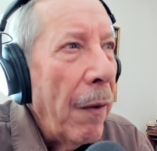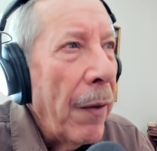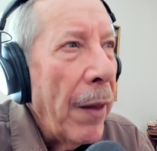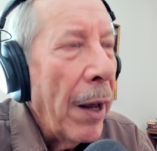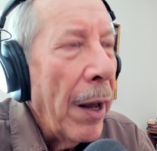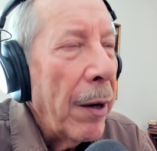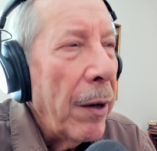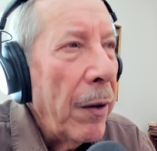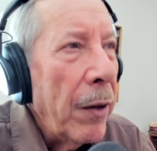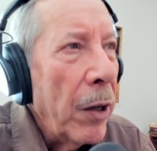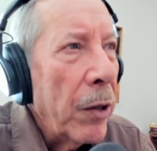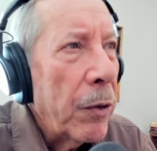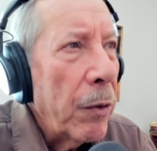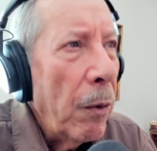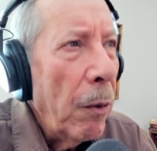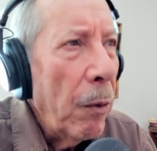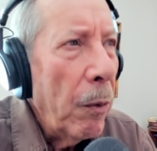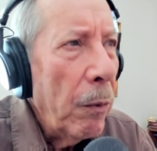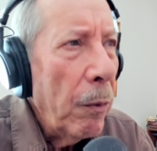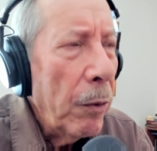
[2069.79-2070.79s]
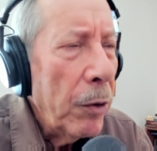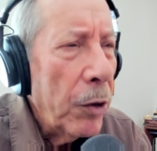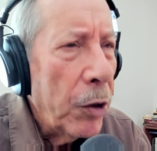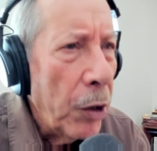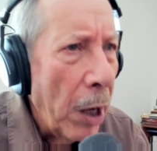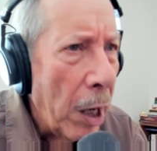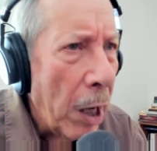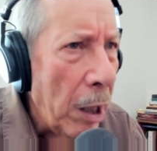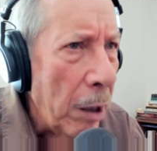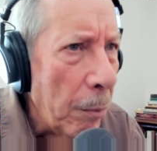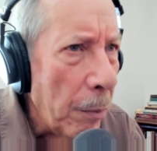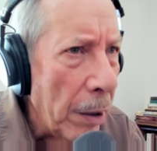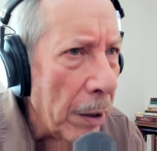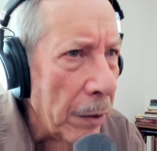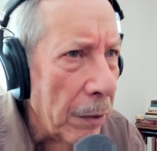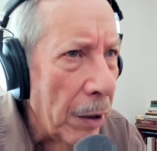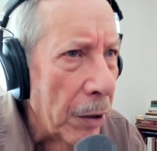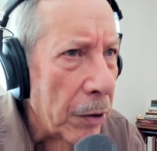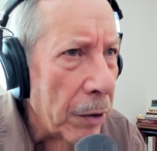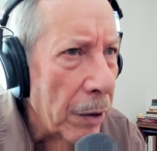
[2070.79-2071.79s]
that this
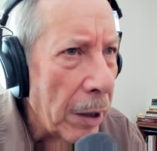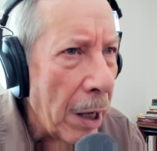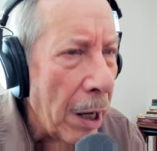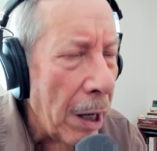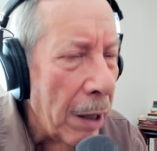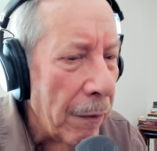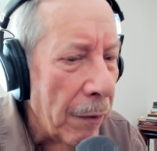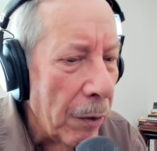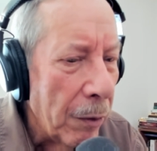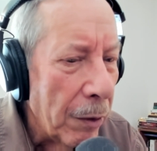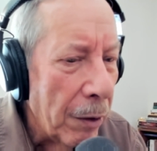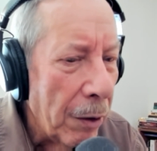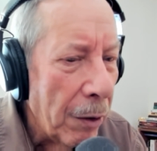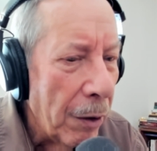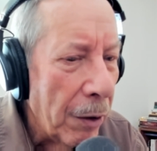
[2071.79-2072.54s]
gentleman, this kind of a